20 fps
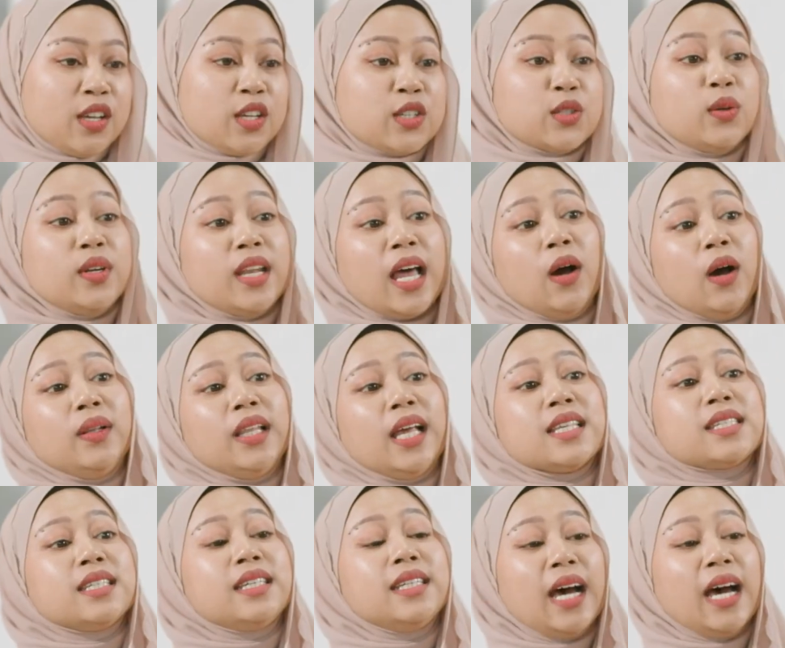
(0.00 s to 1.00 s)
So now
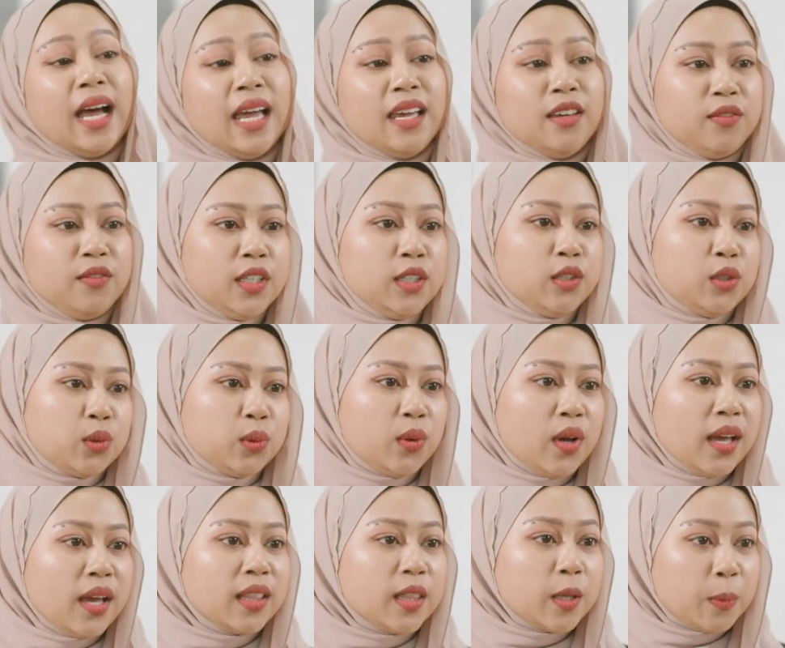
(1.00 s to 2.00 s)
let's dive into
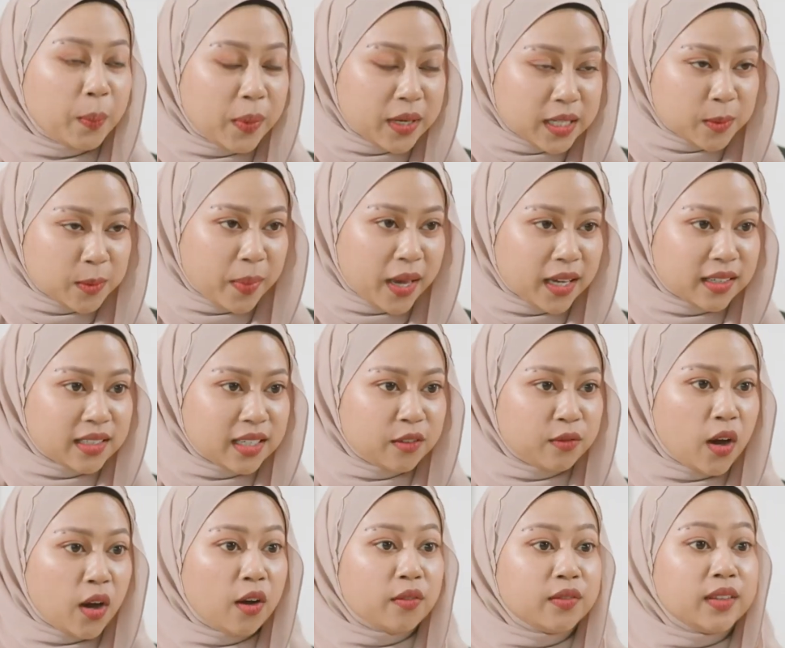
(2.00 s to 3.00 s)
the
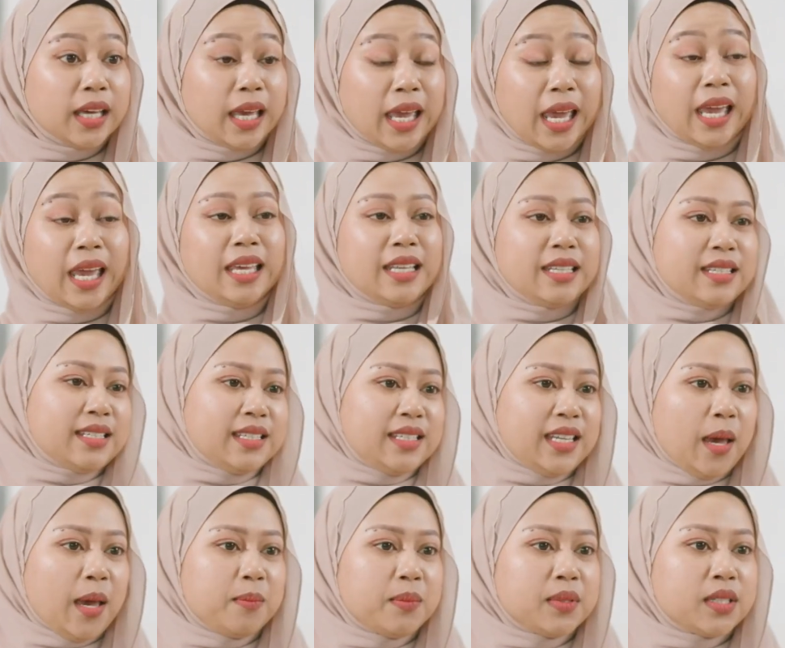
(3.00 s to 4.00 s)
perspective of the eight
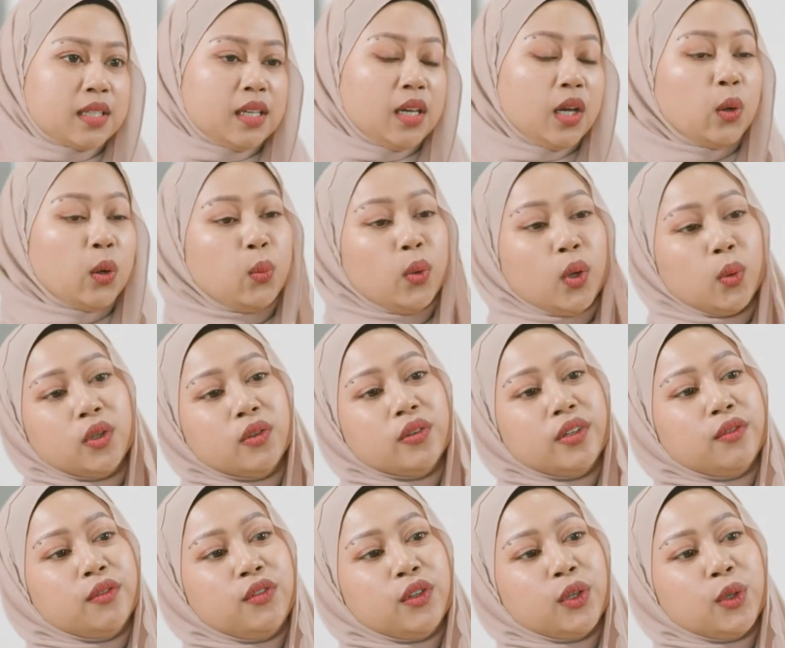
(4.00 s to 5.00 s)
steps. We will
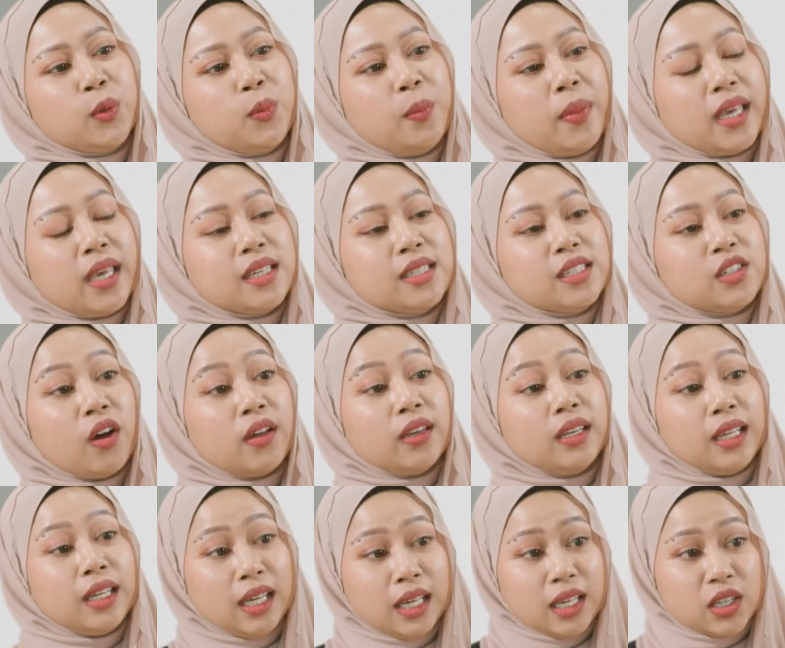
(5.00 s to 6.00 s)
review based
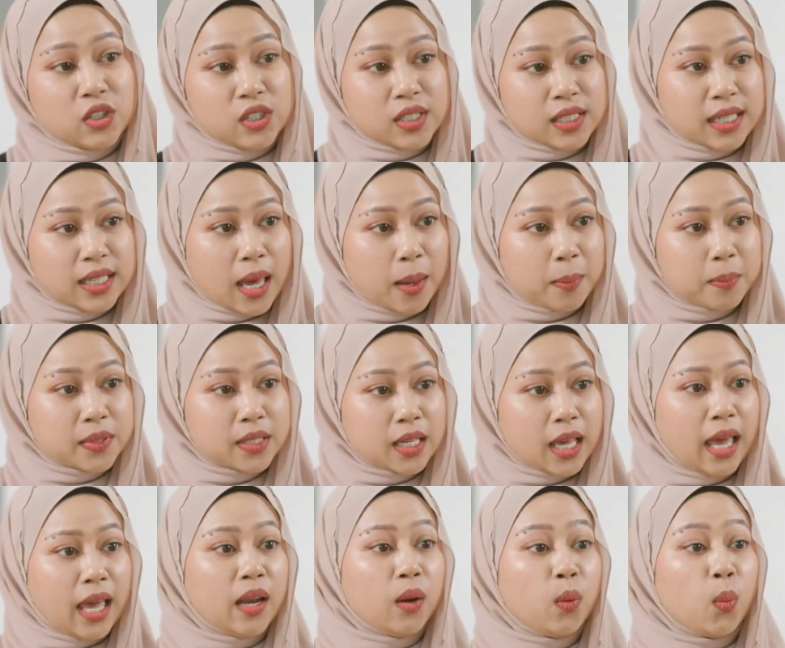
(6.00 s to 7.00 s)
on each step
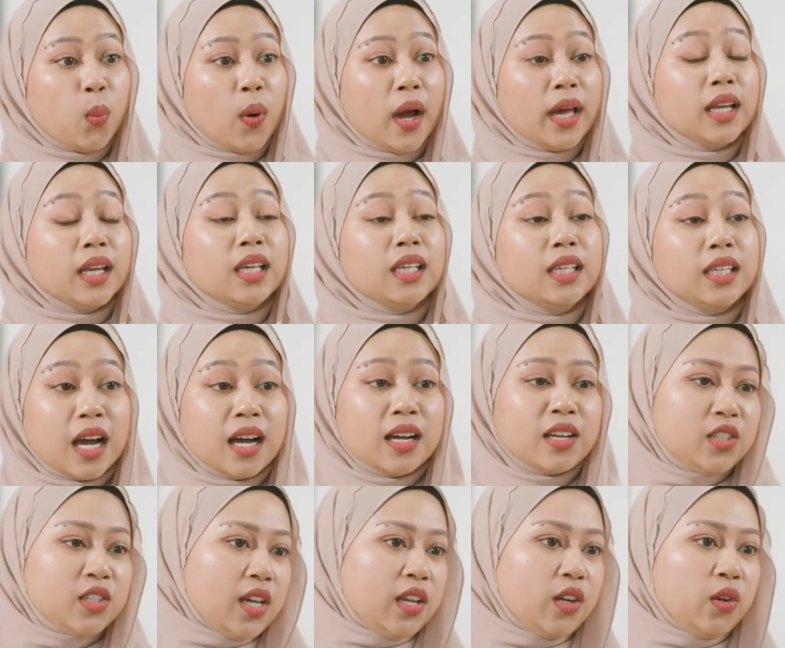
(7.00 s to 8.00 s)
and what
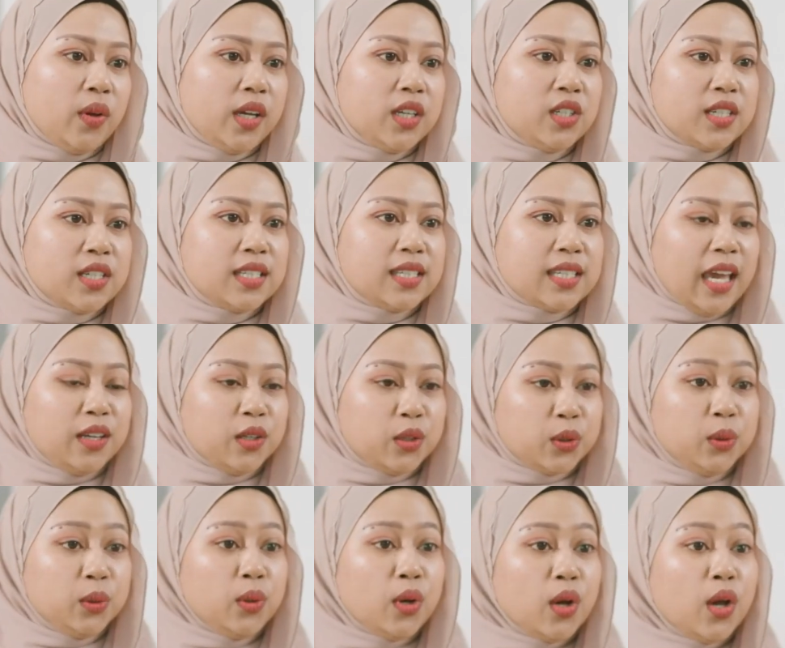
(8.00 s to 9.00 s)
young generations can
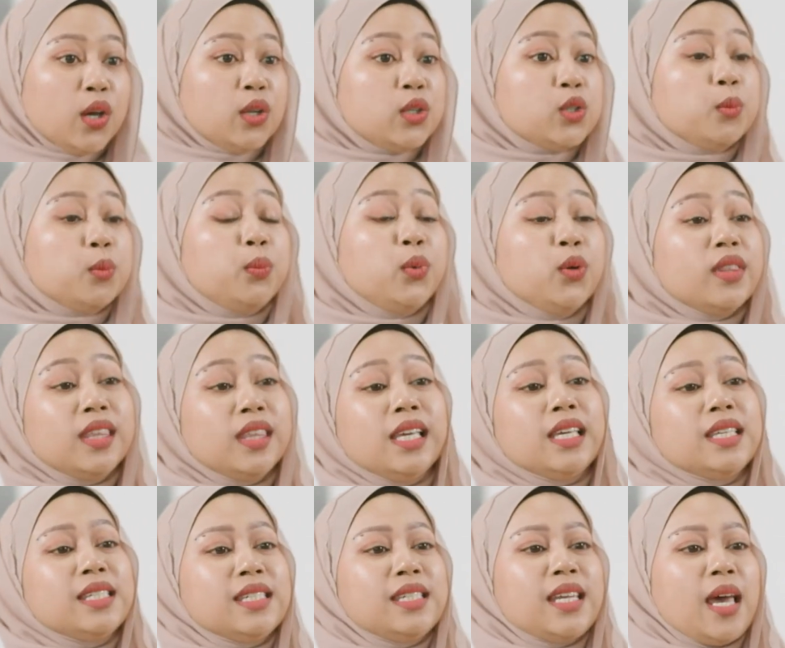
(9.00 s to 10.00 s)
do to put
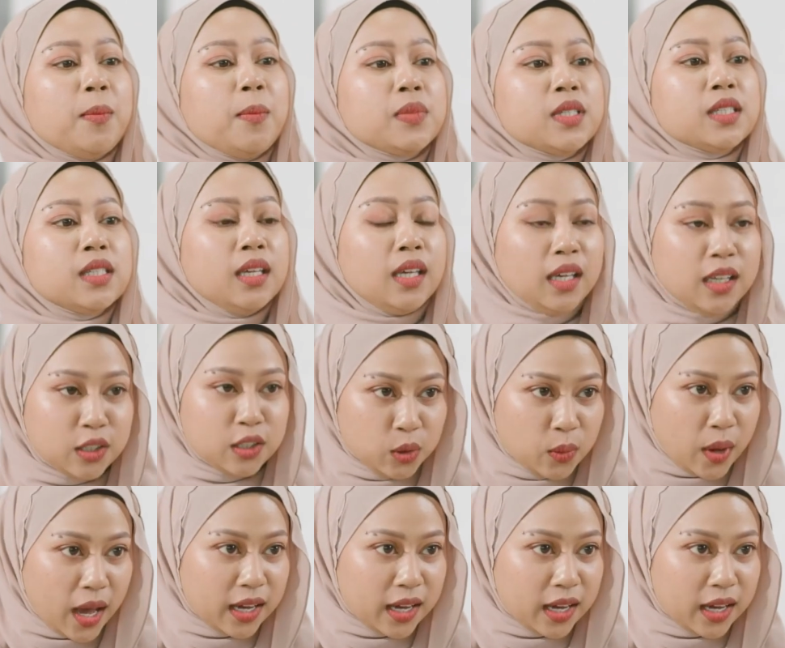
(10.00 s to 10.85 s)
these steps into